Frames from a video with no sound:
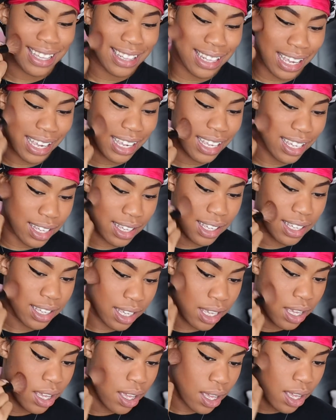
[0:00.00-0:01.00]
Like,
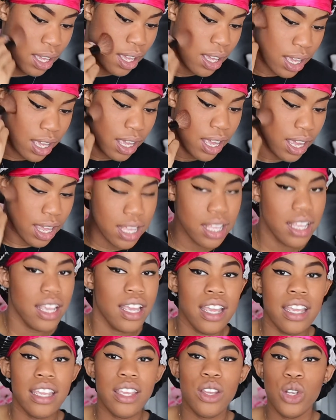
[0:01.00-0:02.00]
and
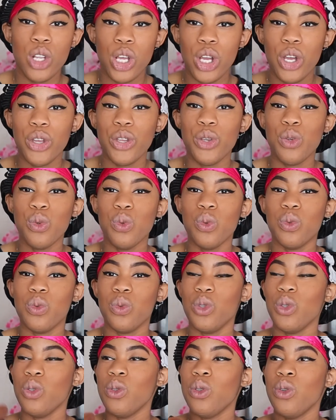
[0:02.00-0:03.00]
then, you know, you
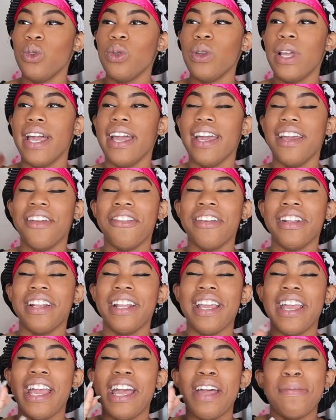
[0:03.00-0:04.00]
do that,
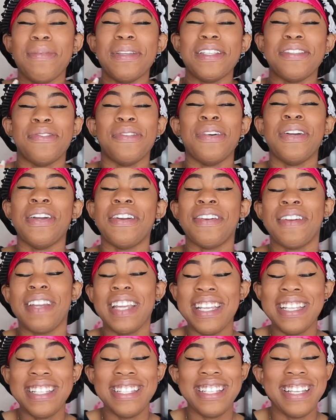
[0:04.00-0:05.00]
everything happens for a
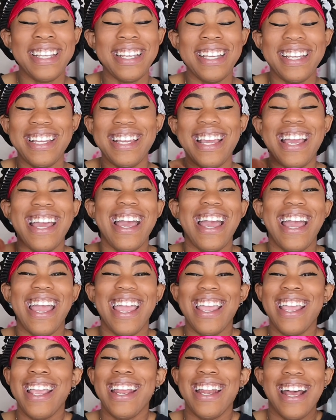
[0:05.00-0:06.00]
reason.
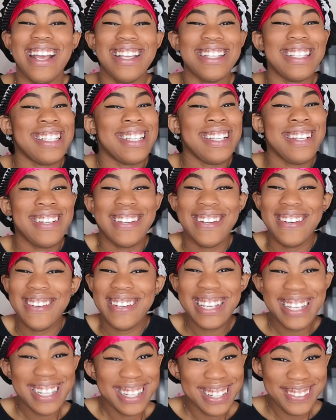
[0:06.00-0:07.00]
And I still don't
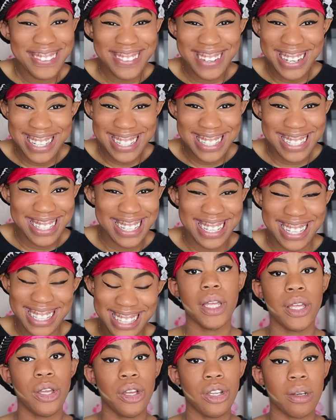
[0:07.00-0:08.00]
get the reason. But
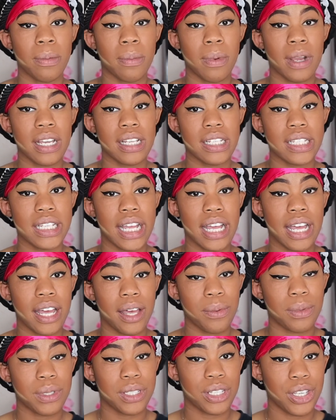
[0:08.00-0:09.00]
on the bright side, I
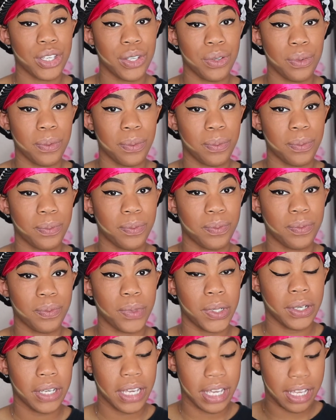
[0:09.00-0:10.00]
was cute,
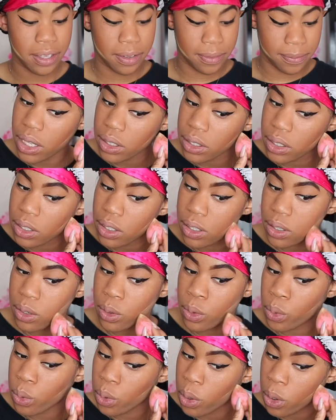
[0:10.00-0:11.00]
okay? I look
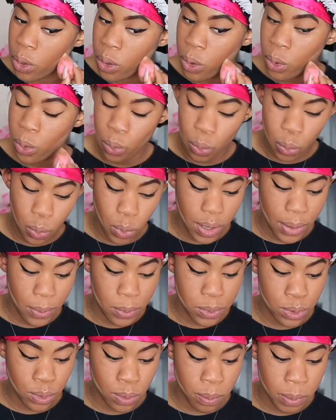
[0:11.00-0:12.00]
grown, I
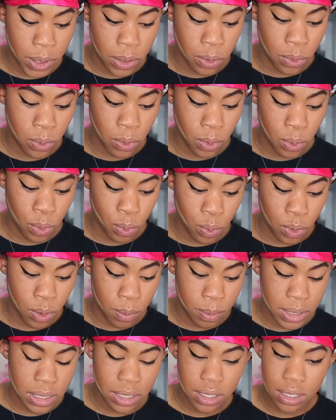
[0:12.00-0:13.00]
was on my grown
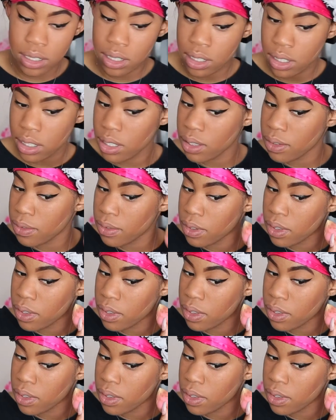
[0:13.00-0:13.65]
woman stuff.